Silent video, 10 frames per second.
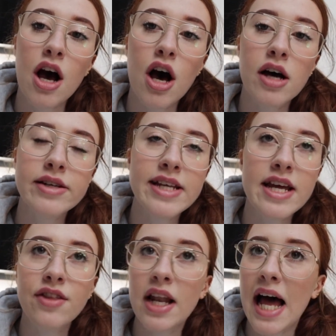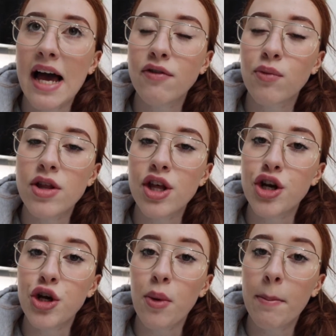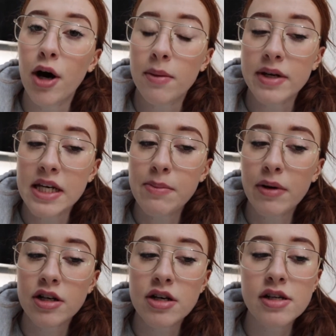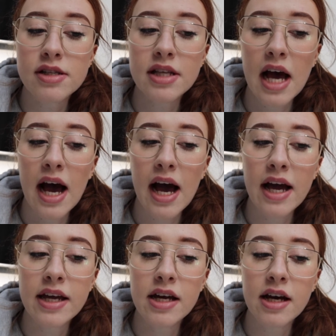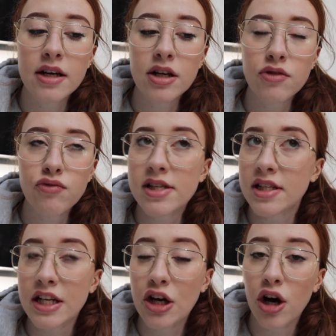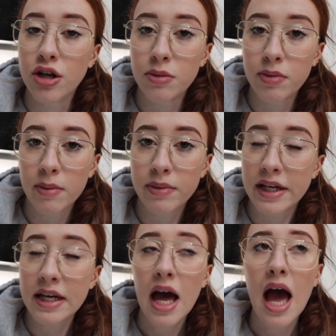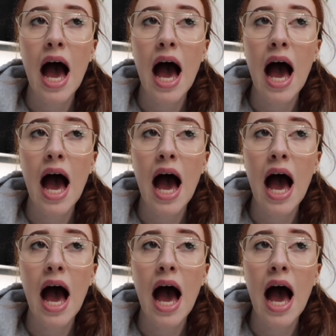a day in the life with a new puppy because I recently got a new puppy